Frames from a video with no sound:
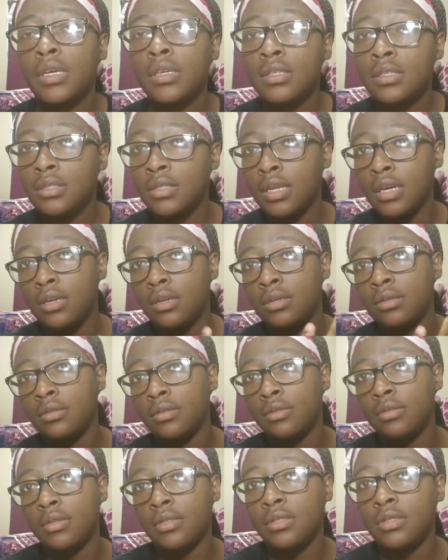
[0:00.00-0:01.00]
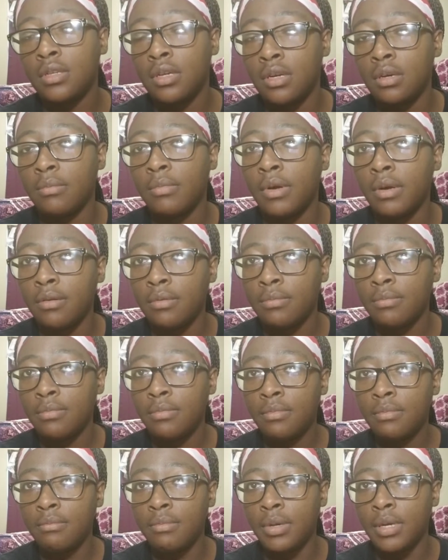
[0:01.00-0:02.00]
it's not on that's not on my
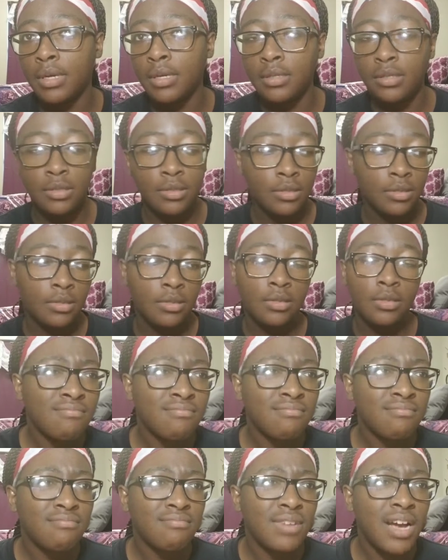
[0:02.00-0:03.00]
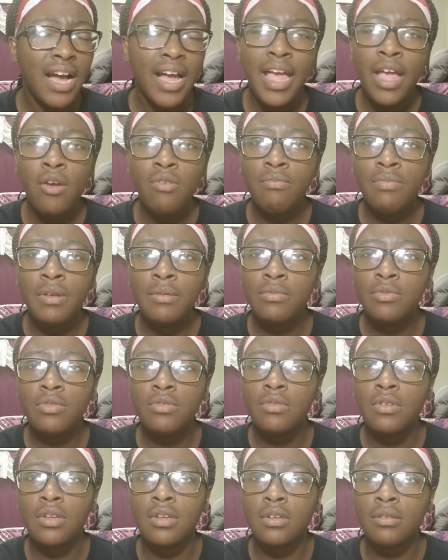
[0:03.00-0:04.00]
badge. I hate when people
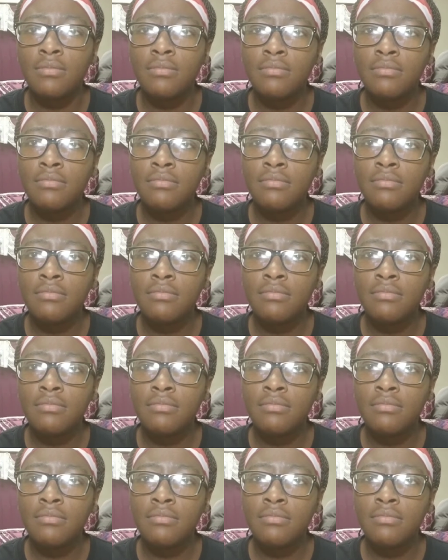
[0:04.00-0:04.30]
do that.